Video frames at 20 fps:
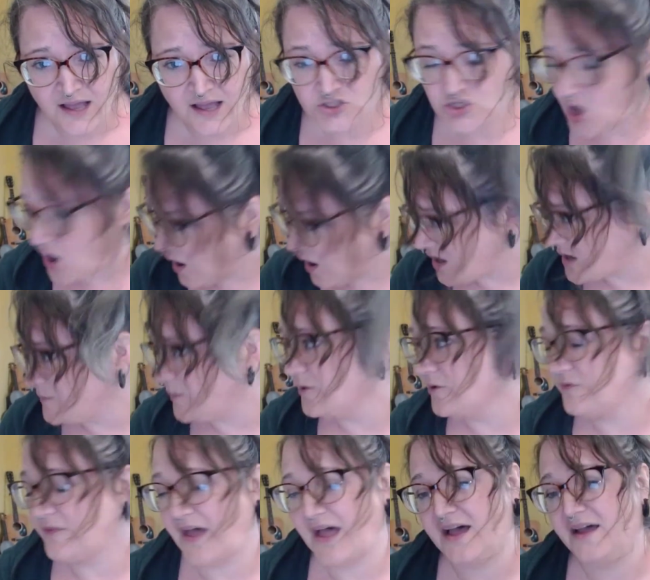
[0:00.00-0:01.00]
talk
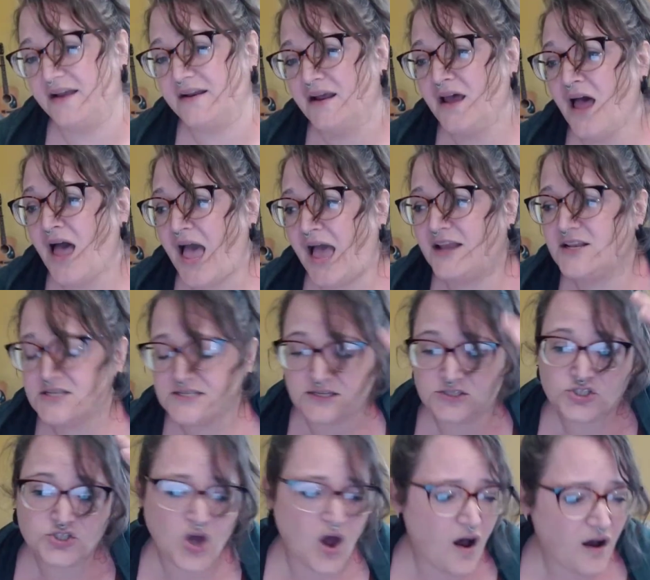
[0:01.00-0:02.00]
about that and
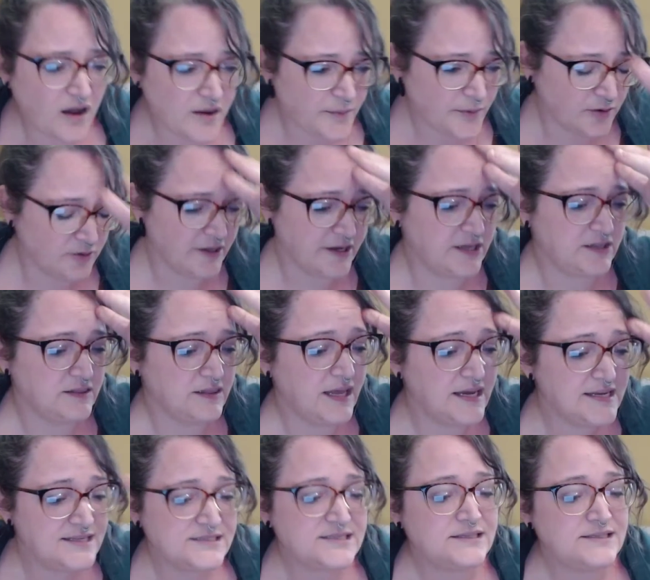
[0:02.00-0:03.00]
talk about like
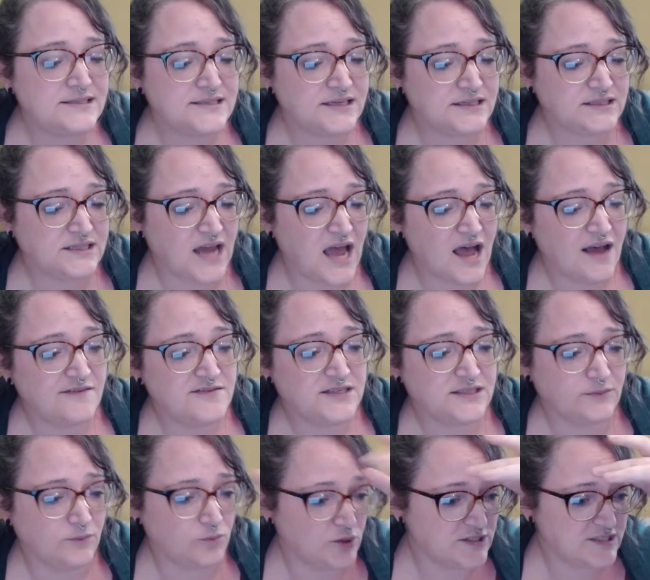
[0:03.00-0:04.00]
licensing to have
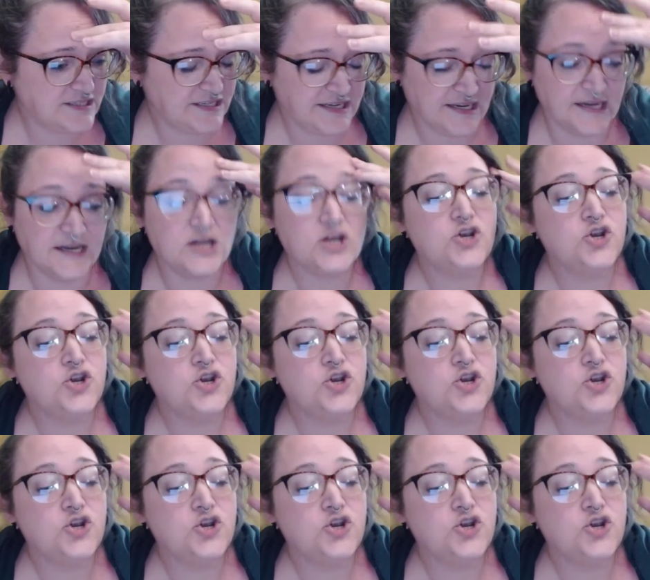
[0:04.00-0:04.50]
someone's kid.